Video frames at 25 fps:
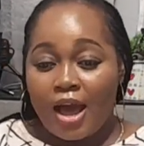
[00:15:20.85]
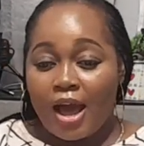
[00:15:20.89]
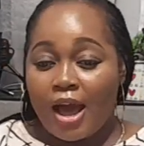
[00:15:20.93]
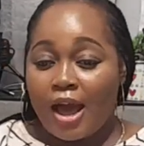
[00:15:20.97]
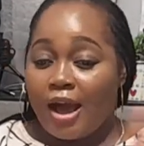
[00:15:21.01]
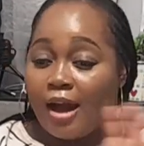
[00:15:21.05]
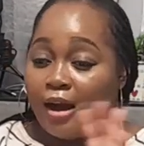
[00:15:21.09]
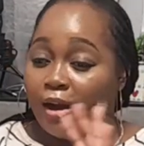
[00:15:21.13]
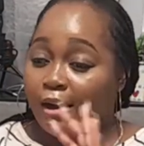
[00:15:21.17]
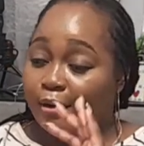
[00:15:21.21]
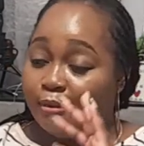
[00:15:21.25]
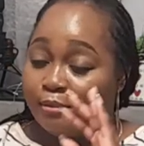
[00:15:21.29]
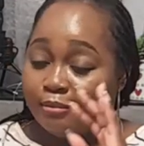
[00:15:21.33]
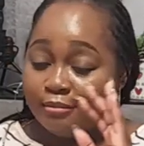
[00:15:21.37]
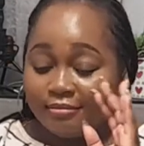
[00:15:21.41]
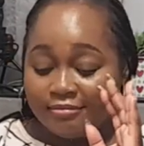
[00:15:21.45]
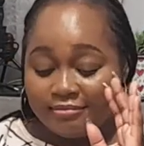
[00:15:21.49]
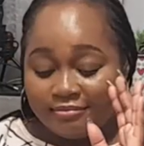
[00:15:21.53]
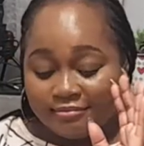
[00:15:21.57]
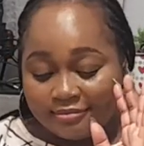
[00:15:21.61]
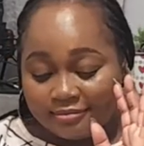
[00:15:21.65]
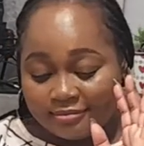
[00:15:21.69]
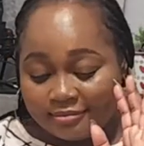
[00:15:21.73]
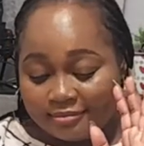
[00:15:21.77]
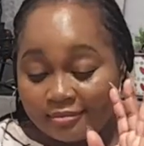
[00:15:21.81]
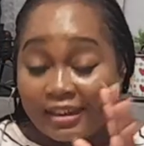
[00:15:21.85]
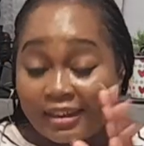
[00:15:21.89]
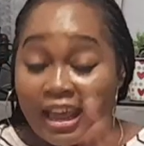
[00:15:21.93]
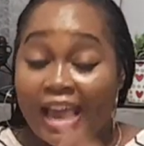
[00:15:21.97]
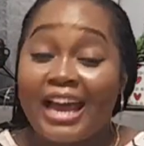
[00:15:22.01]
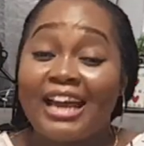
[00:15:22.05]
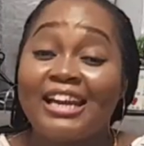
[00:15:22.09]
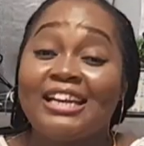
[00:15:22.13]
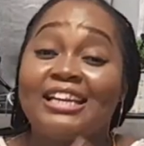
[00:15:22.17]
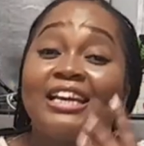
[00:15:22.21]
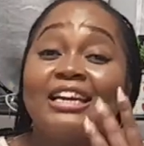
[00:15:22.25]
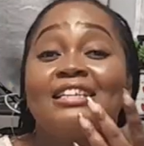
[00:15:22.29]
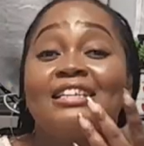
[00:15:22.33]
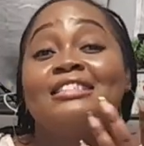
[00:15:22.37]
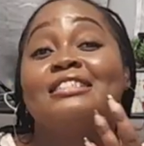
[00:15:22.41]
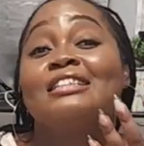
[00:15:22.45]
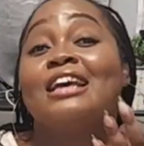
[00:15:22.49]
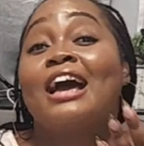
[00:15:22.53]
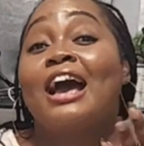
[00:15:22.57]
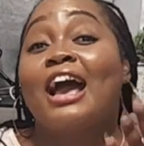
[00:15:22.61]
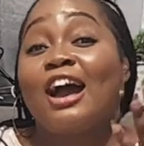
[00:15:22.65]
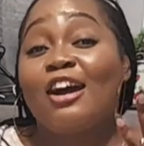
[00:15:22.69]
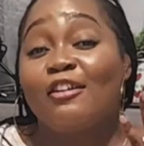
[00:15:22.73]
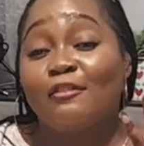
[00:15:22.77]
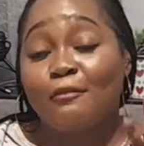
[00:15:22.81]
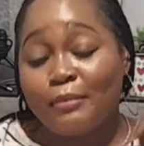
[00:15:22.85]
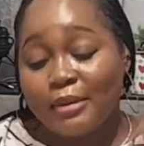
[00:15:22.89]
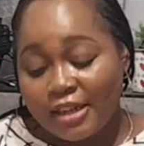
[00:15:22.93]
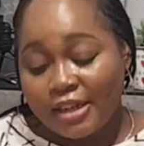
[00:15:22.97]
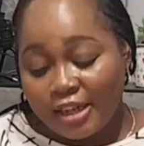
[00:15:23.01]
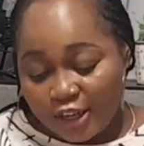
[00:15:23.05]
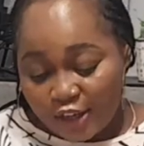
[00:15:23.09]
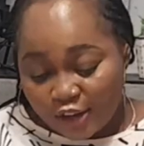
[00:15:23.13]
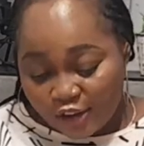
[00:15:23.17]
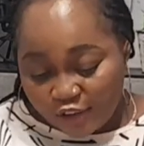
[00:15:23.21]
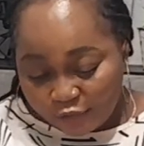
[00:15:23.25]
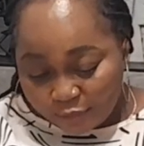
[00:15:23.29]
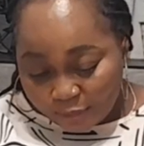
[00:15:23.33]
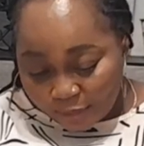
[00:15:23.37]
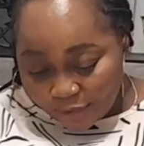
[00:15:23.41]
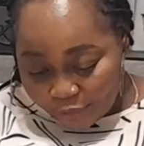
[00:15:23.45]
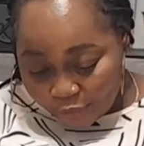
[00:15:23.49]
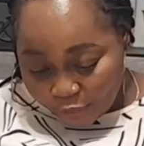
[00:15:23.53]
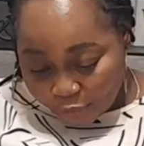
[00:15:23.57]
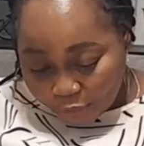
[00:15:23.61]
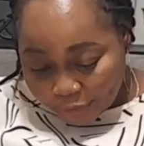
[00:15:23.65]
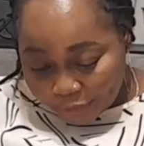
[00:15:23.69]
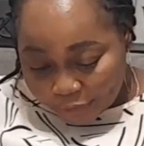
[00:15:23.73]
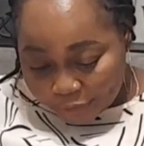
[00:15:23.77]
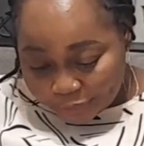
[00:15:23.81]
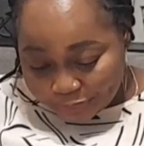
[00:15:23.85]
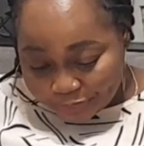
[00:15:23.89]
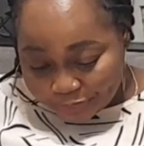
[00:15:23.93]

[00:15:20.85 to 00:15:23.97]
Um, and yes, I have been in love before.